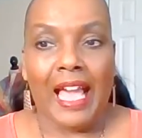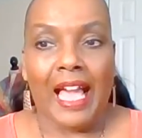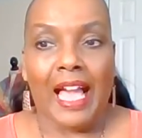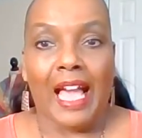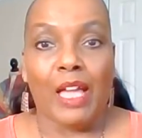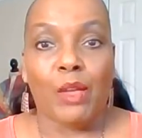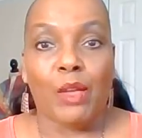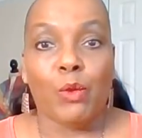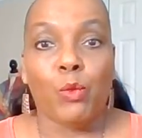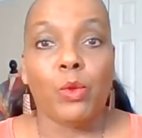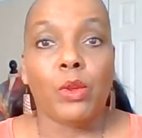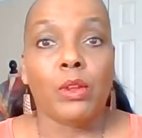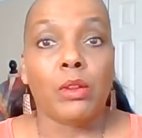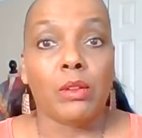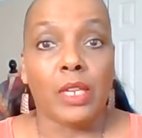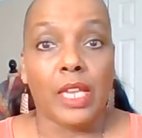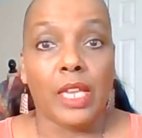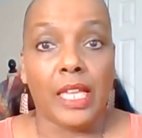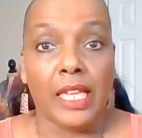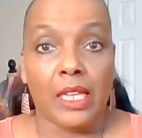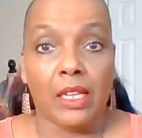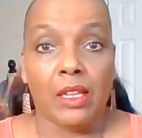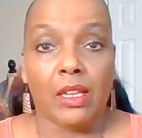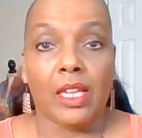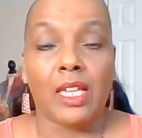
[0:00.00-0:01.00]
I will
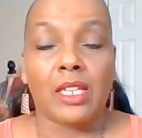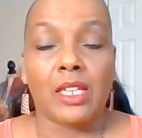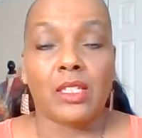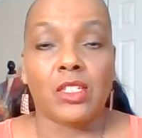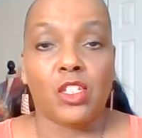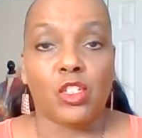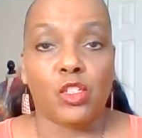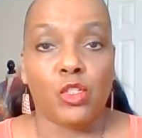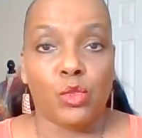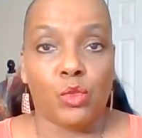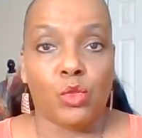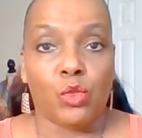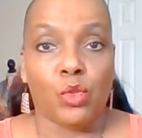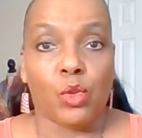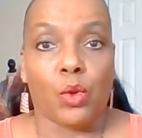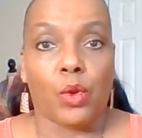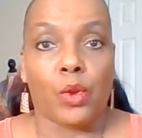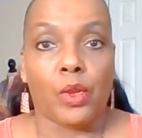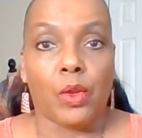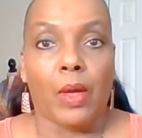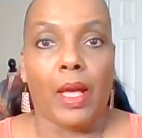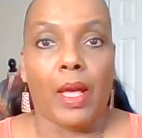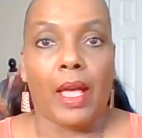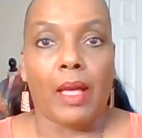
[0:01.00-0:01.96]
link, it's a tutorial.